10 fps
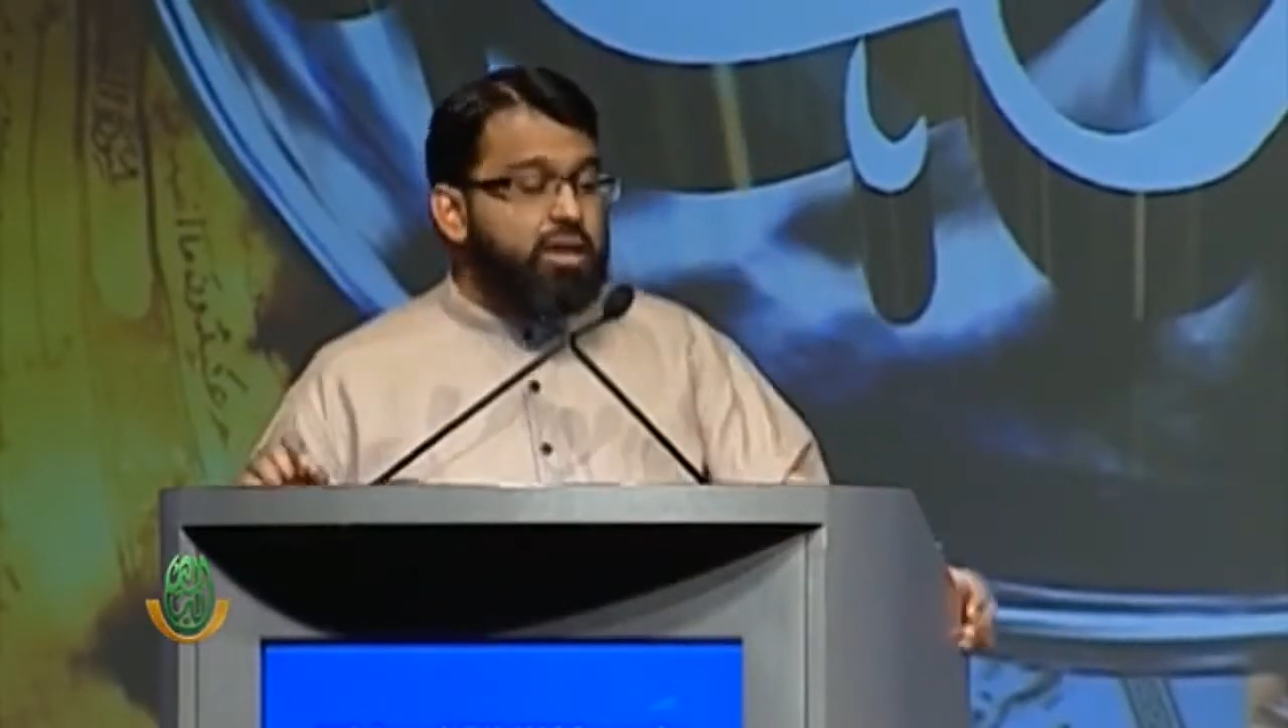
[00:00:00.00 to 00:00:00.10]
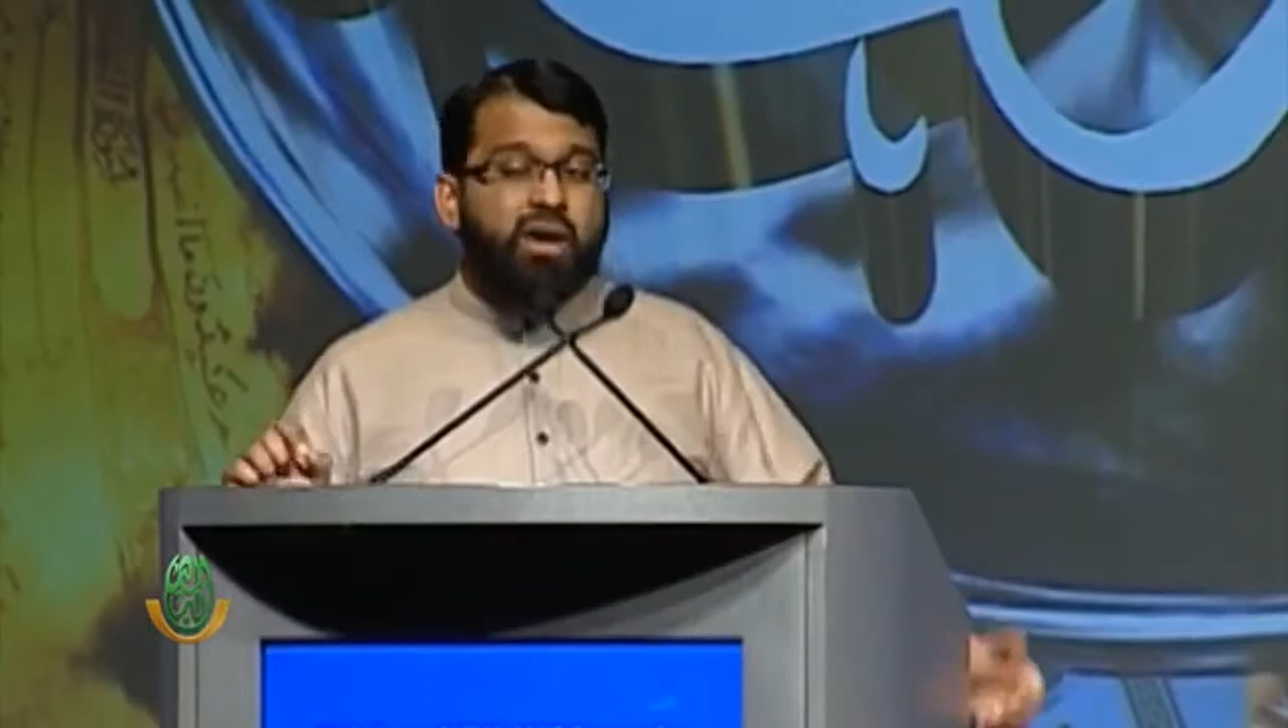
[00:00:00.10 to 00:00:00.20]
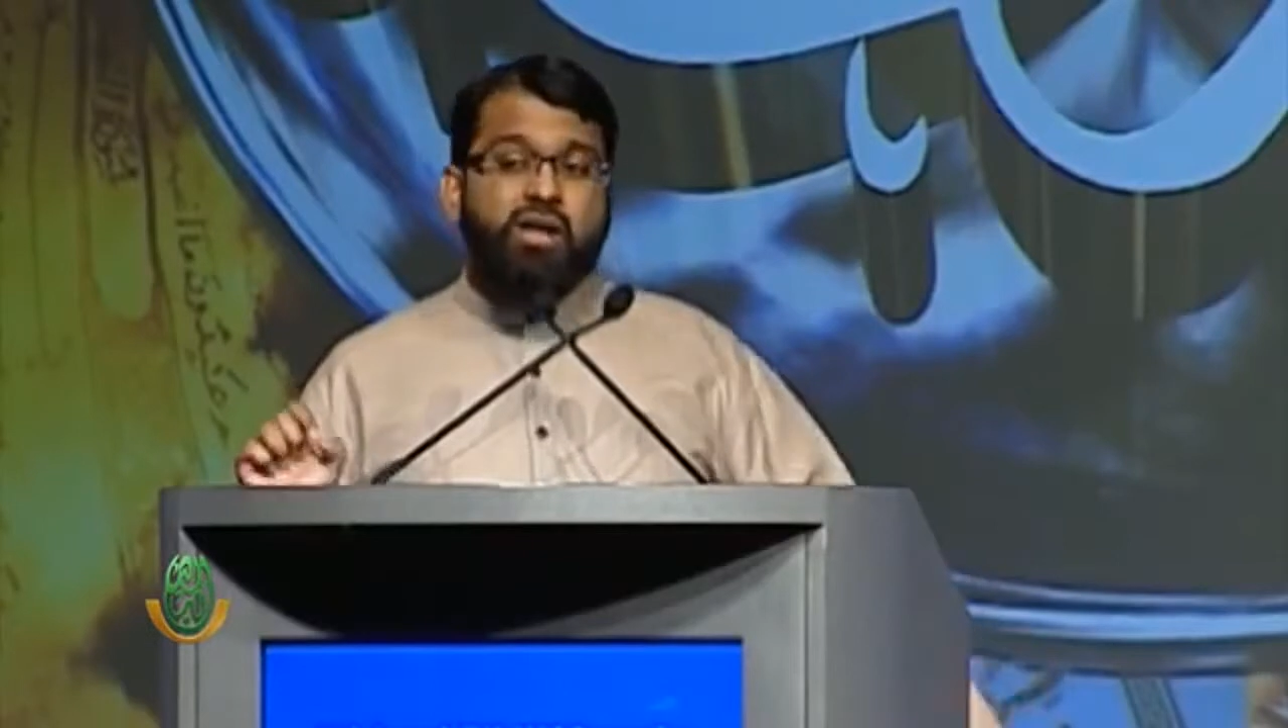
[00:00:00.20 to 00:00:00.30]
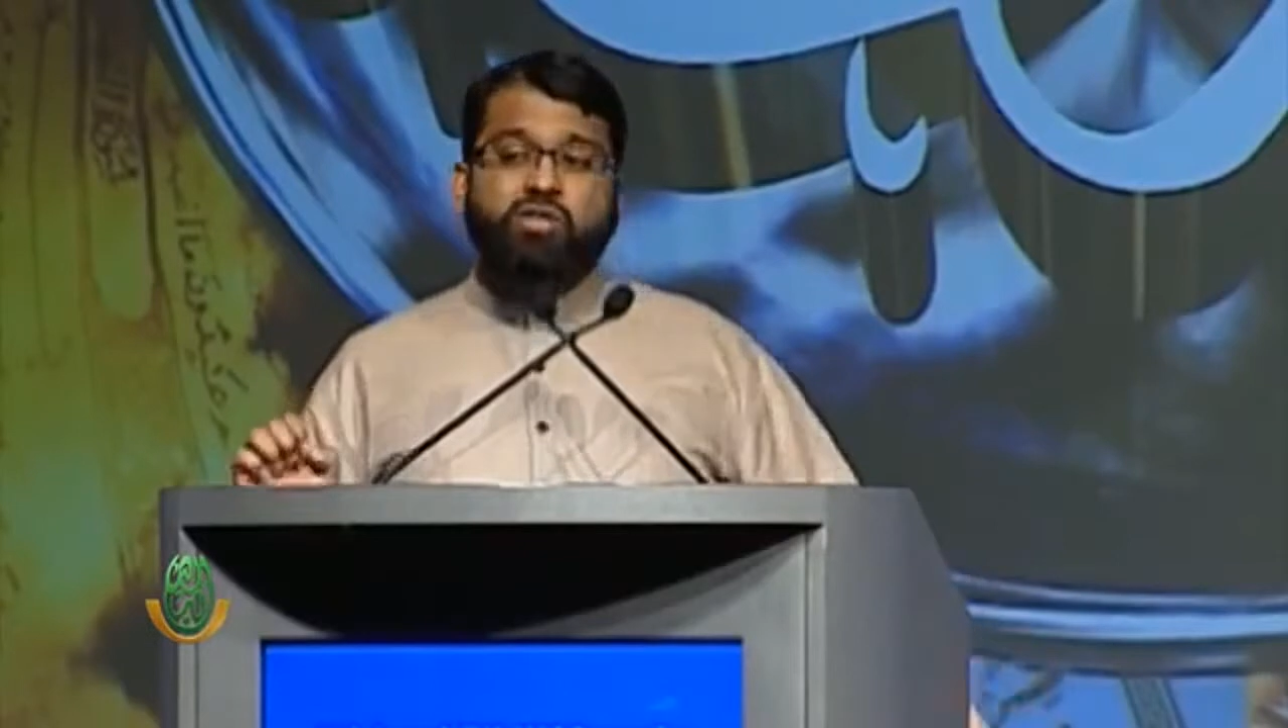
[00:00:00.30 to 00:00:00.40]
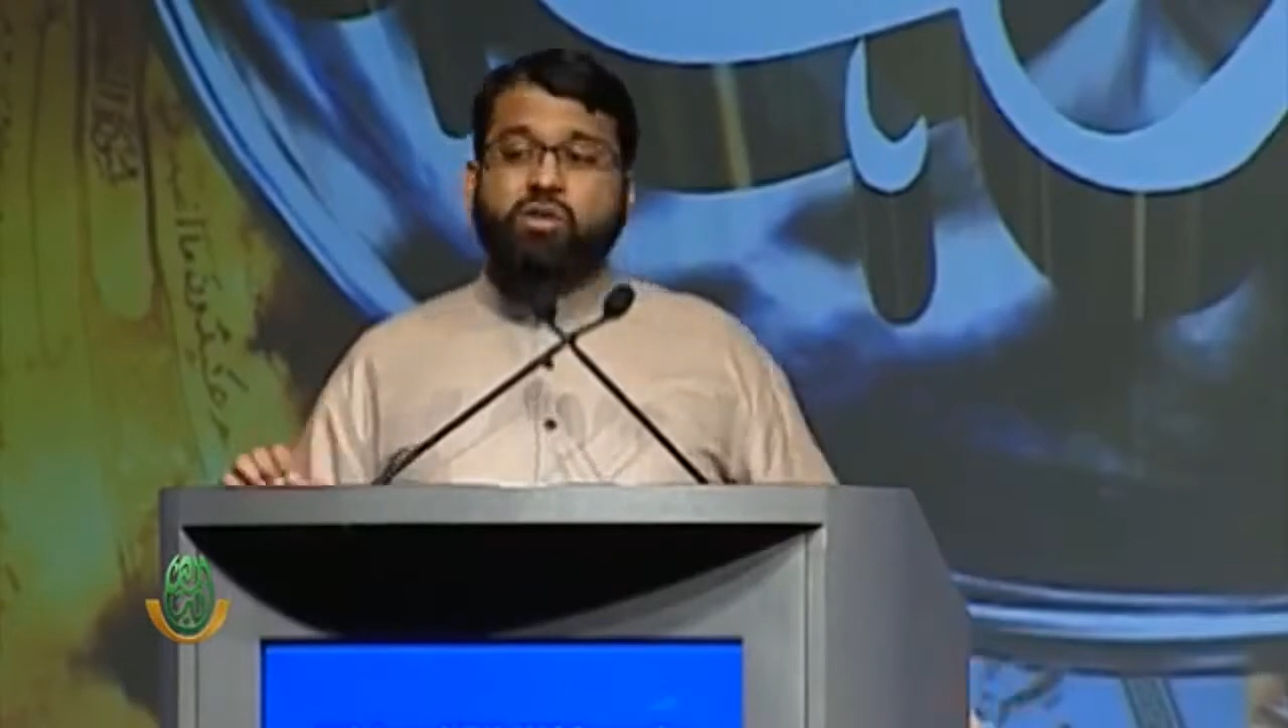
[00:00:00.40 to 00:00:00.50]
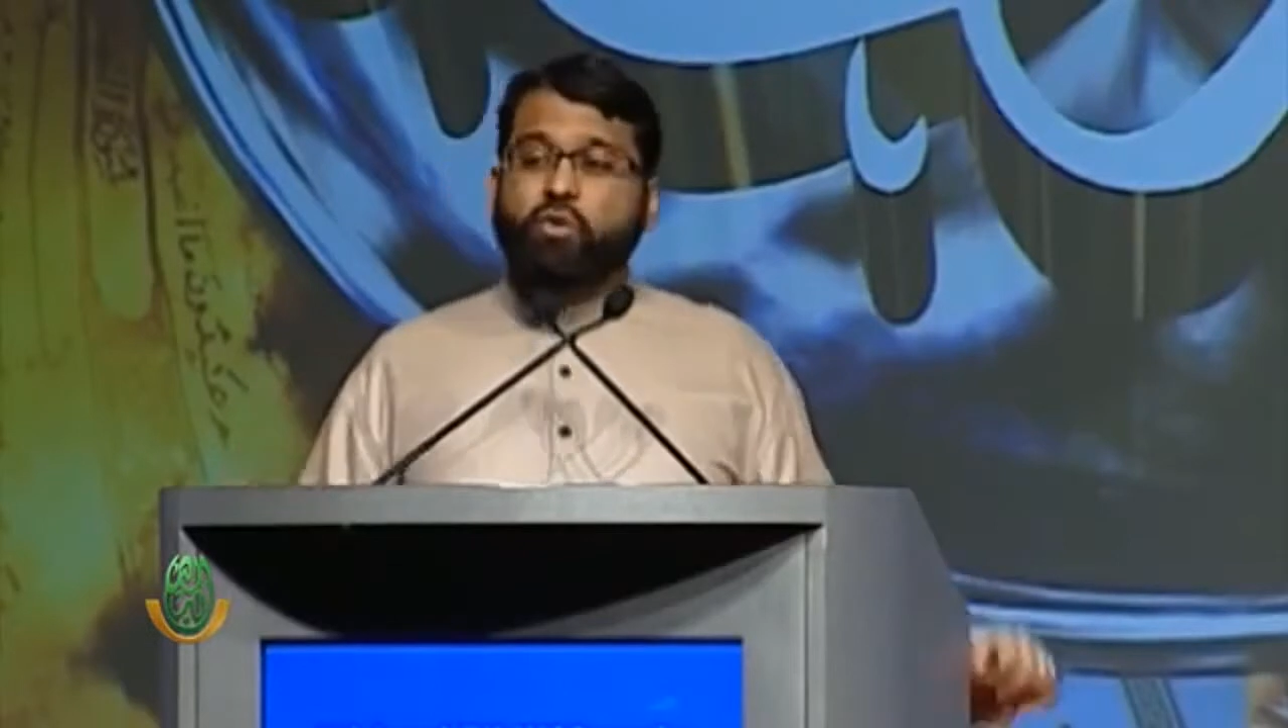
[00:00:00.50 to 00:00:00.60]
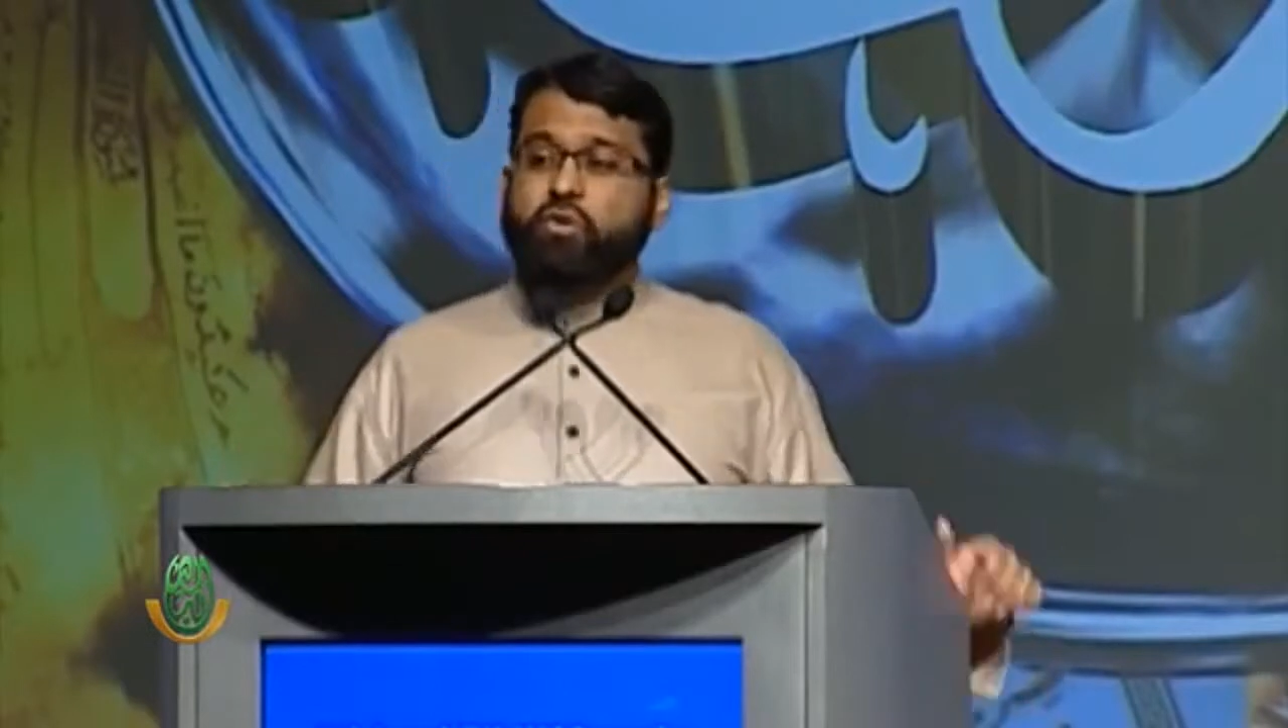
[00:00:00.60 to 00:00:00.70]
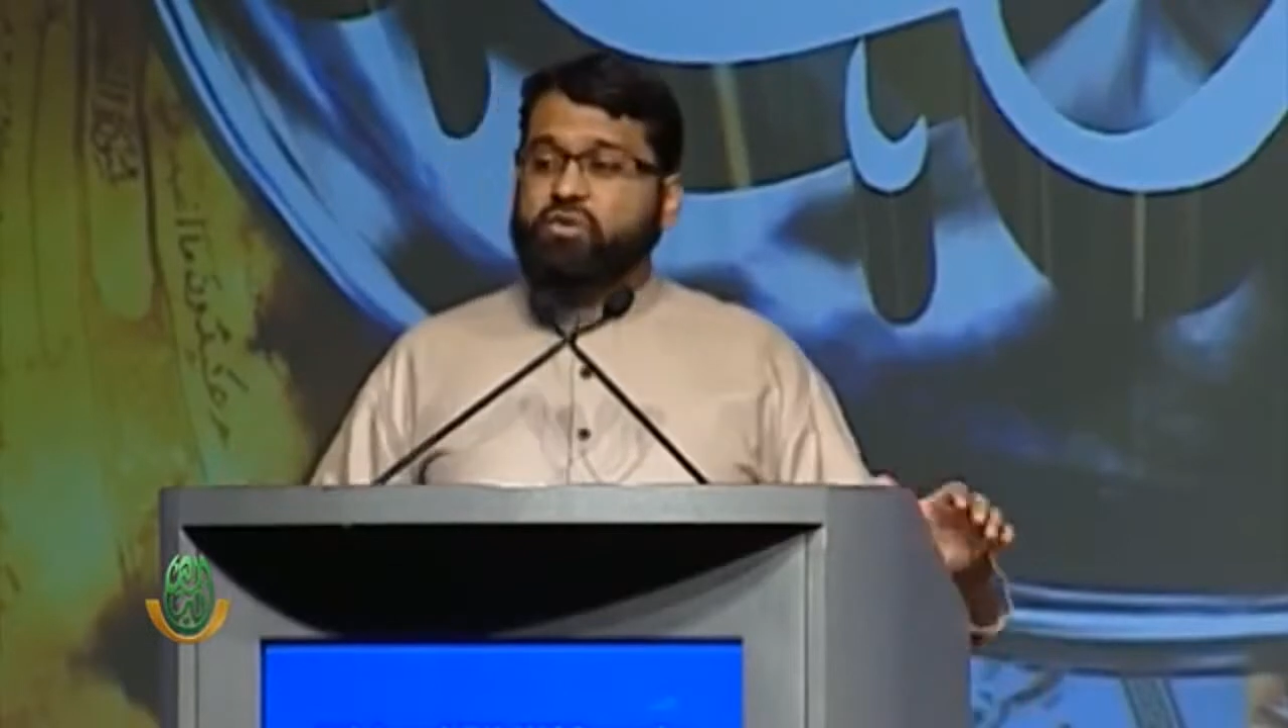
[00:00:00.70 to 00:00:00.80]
And imagine,